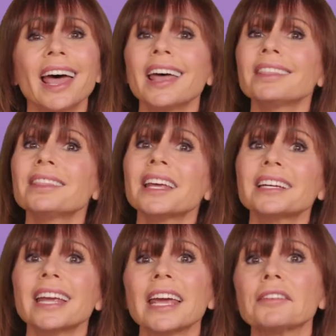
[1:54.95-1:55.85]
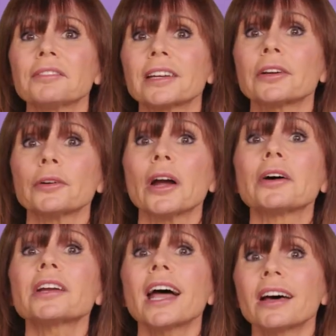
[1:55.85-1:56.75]
and then can't figure
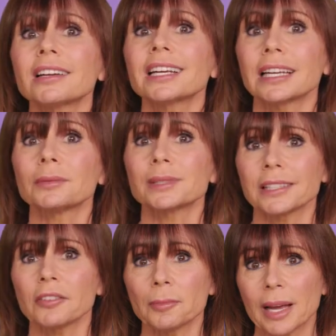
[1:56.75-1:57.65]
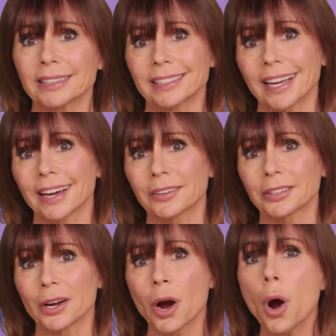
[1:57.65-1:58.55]
out how to get himself back
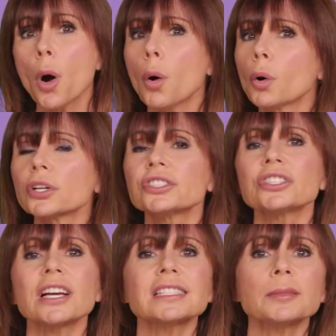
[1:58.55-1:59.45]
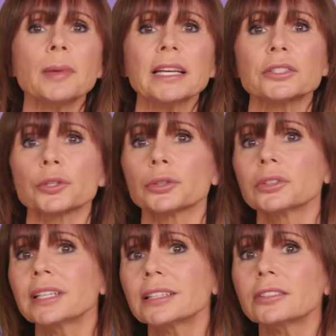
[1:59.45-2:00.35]
down. Or just makes your
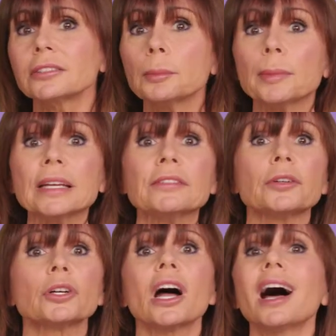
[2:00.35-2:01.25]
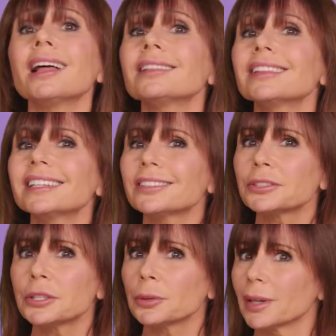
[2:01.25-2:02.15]
little beaver a
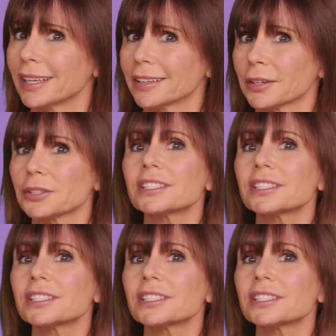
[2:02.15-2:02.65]
little too eager